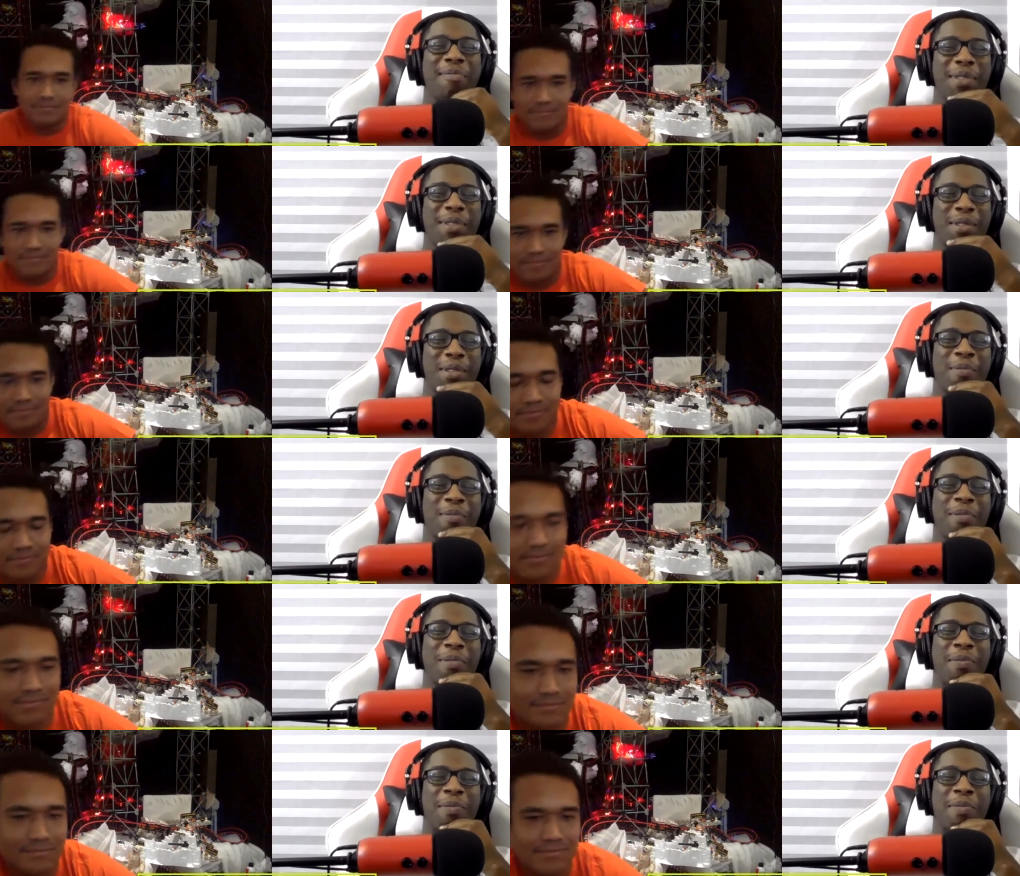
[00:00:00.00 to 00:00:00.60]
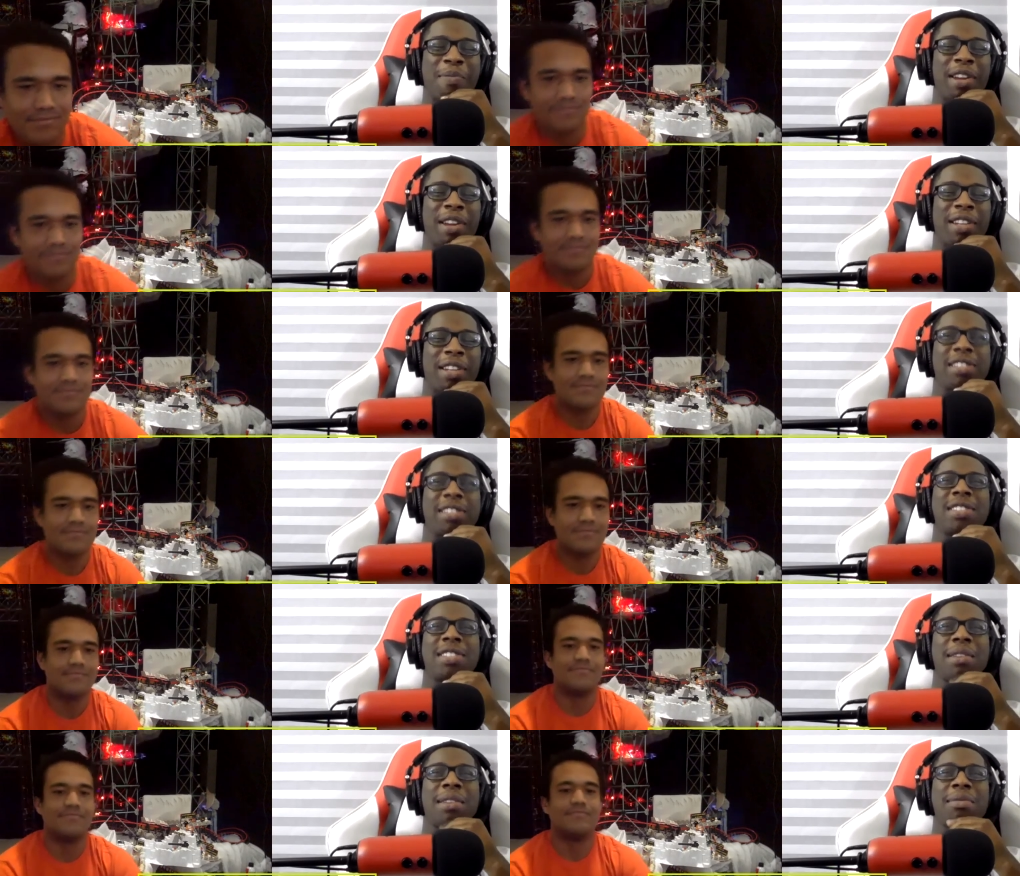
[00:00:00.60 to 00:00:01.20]
Speaker 1: and open. But at
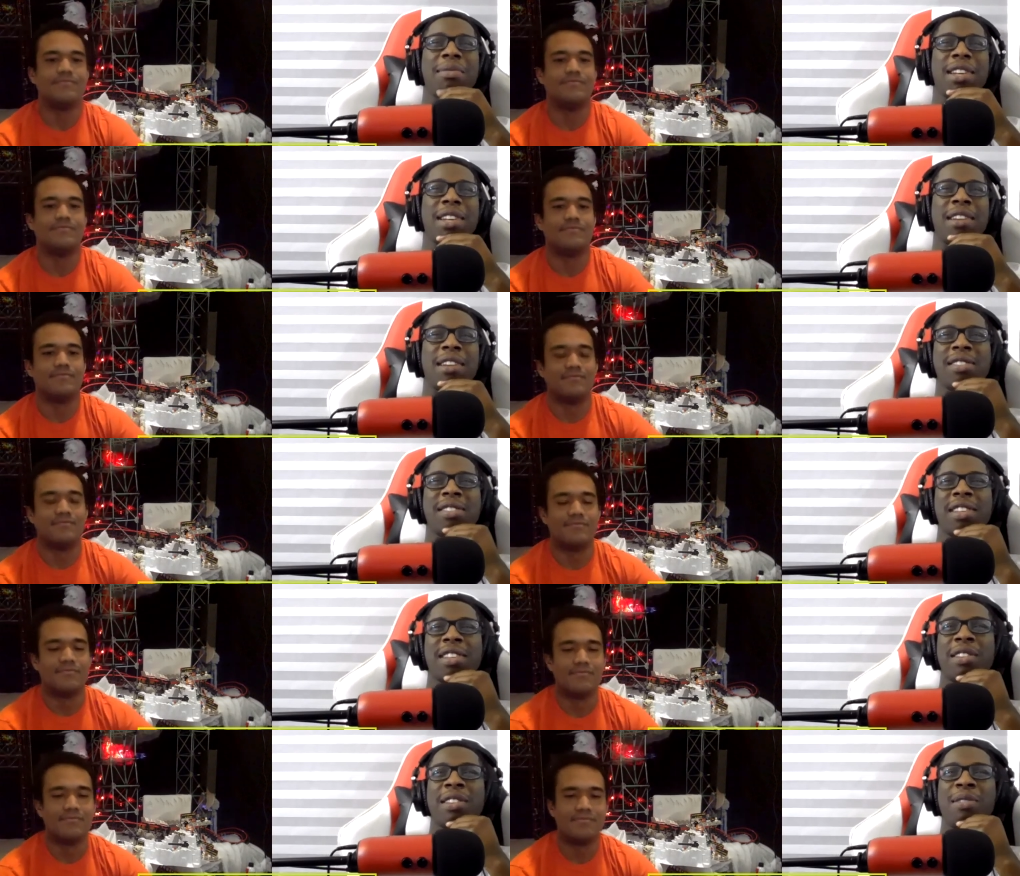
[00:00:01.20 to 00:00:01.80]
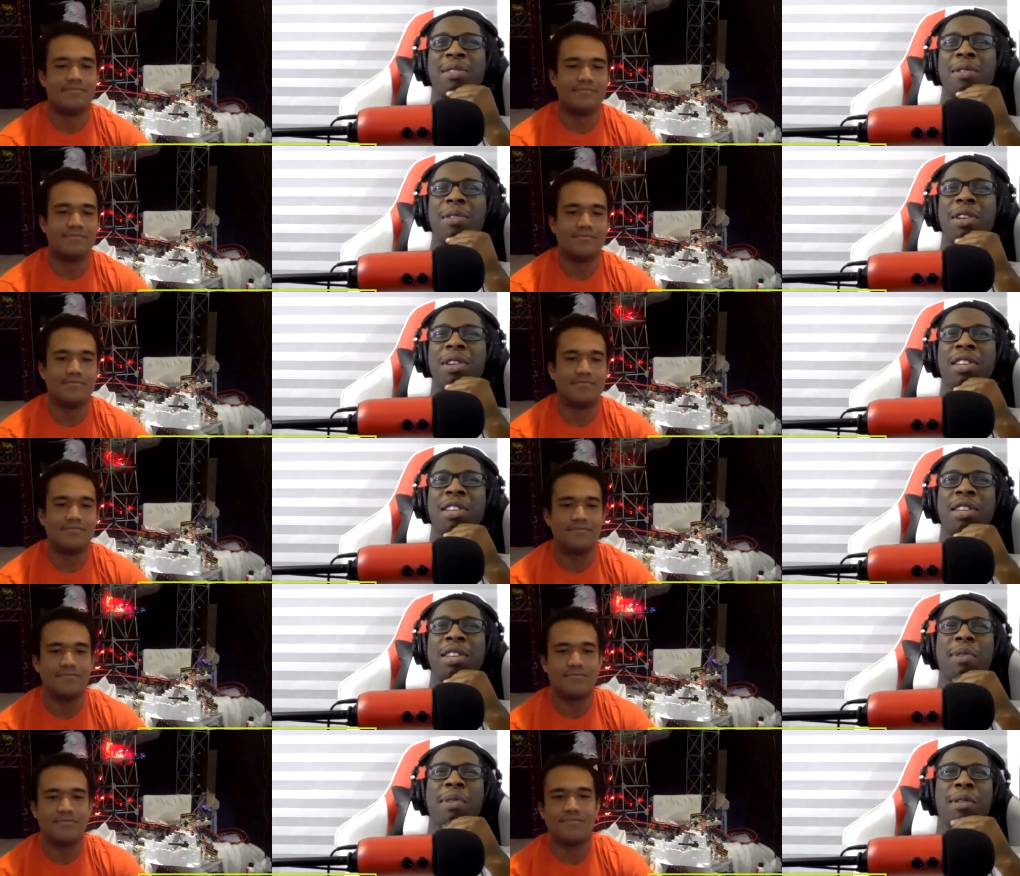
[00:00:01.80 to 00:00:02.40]
the same time, it's like you want to
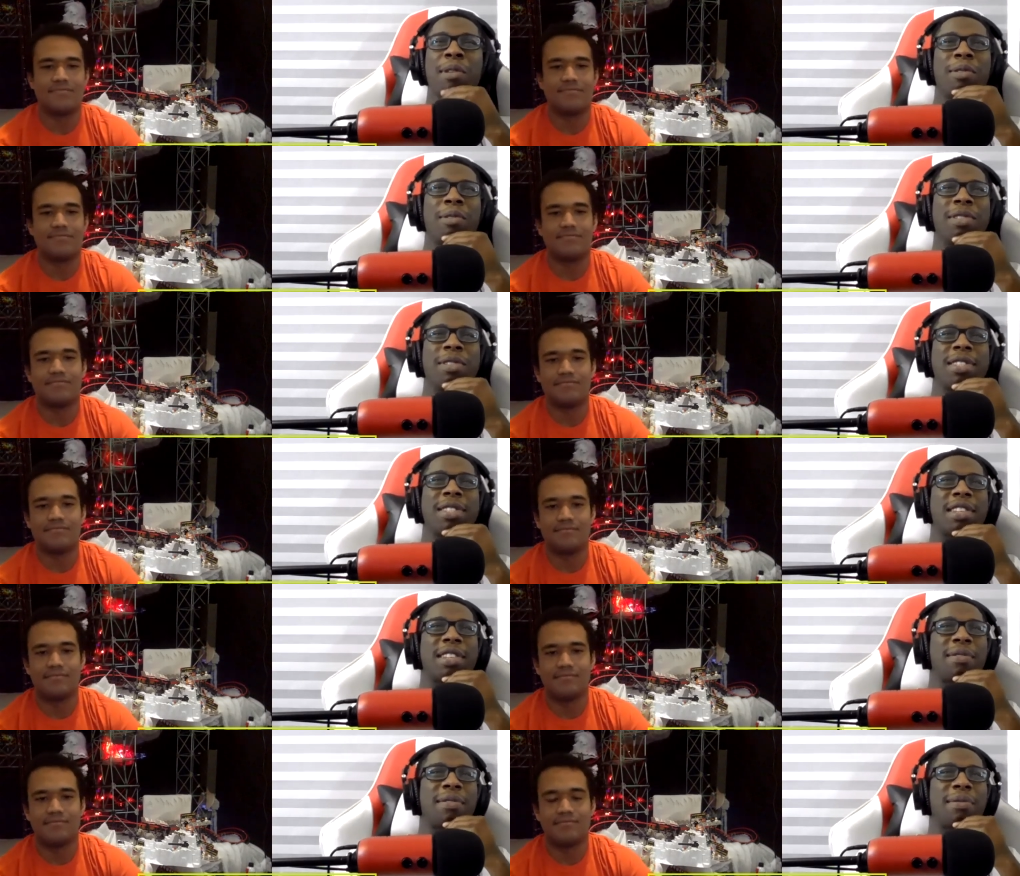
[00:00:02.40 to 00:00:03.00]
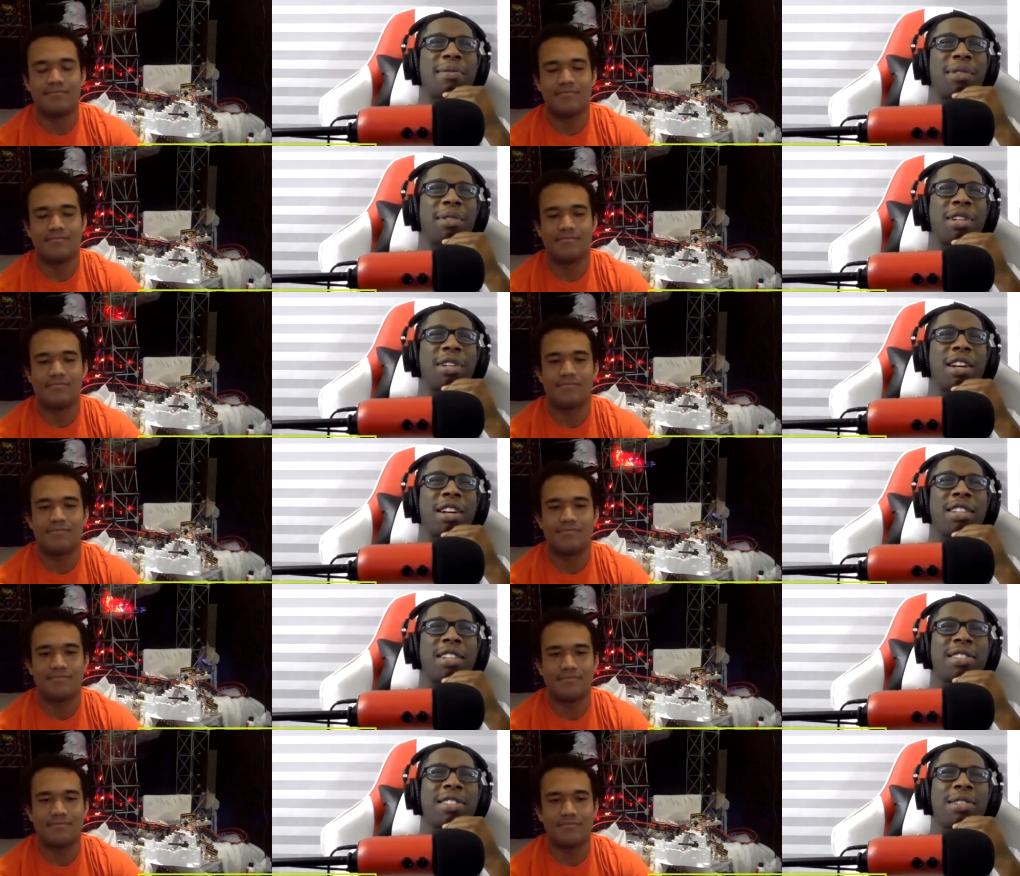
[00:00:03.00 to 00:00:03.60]
keep everyone safe and whatnot.